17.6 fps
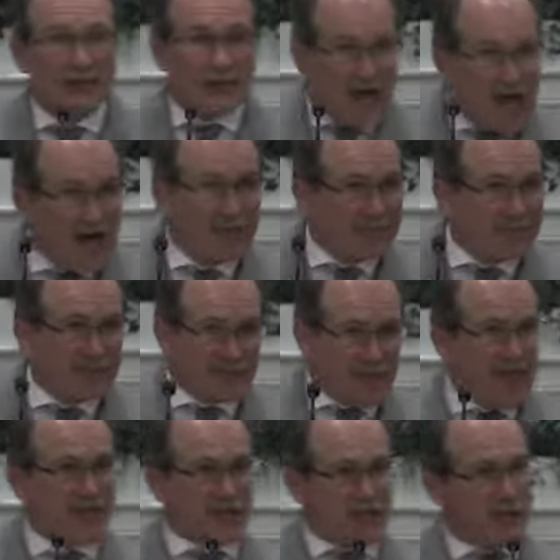
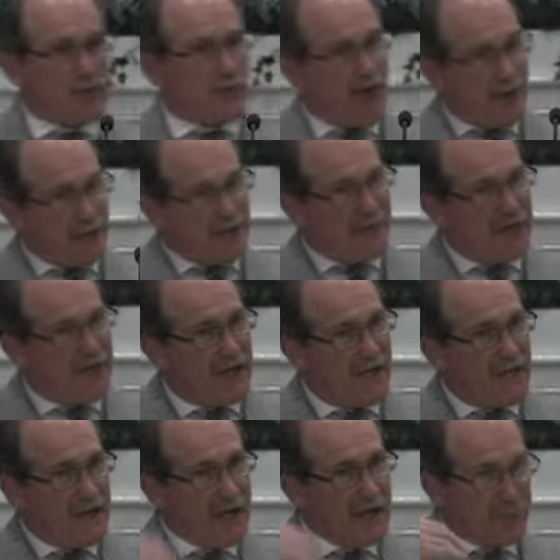conversation one with the
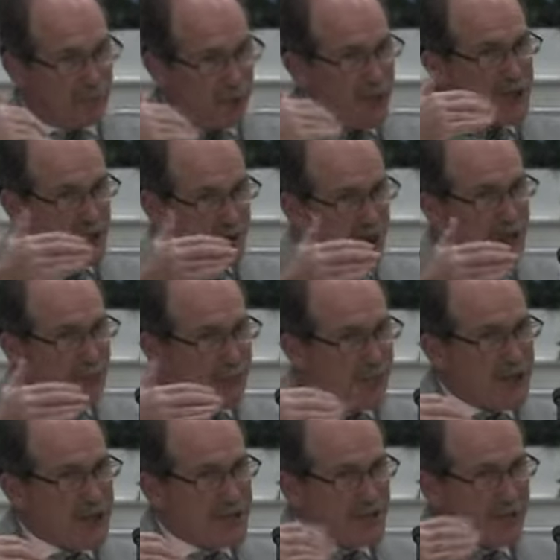other, preacher to
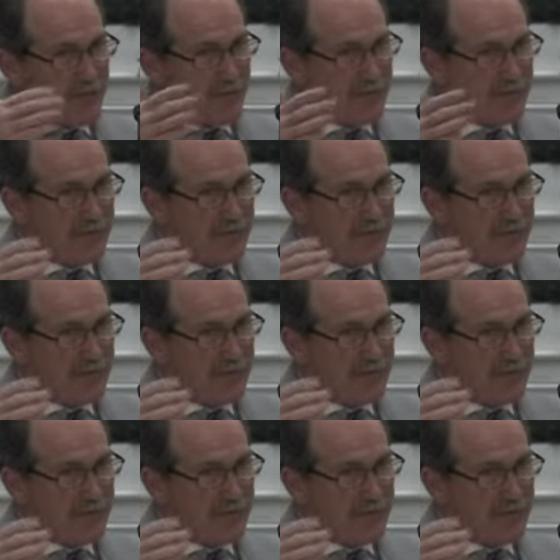preacher.